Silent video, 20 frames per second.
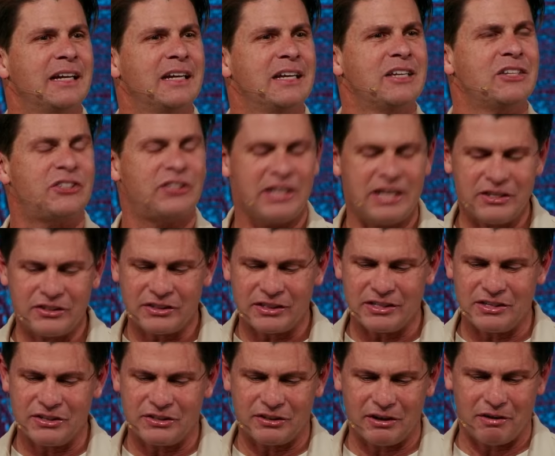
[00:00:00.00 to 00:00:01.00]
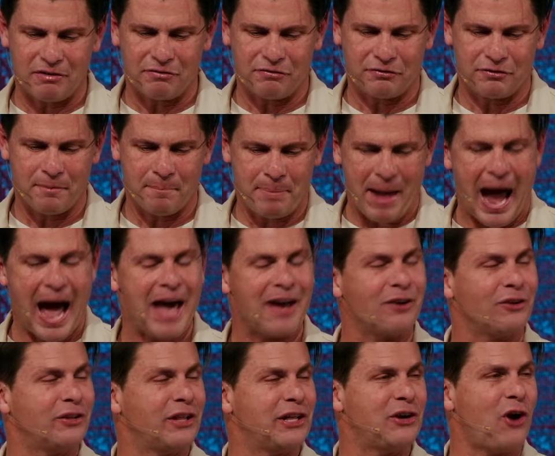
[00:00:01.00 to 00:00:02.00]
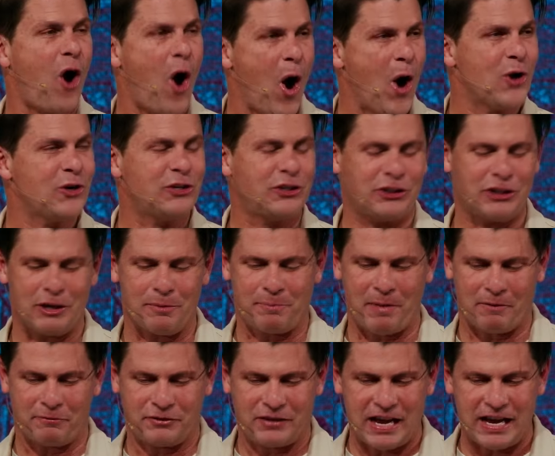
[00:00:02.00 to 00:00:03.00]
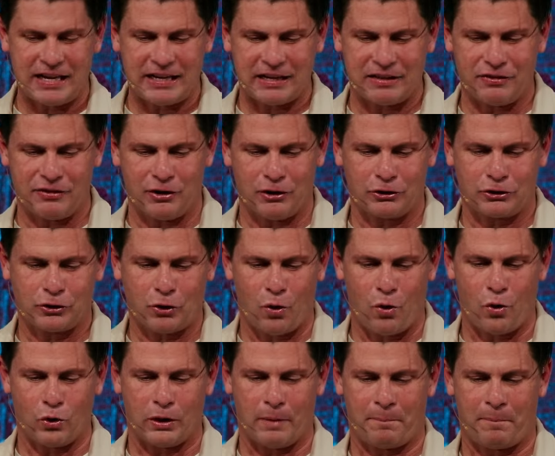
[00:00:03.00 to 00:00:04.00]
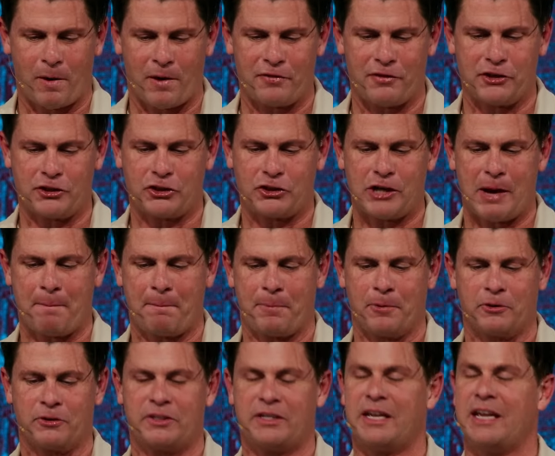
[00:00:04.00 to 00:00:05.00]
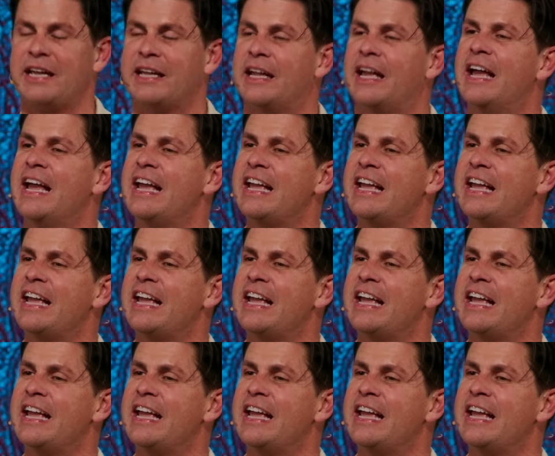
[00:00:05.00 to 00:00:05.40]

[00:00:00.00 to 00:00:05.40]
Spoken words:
Seasons of battle and hardship have taken their toll upon the shepherd king.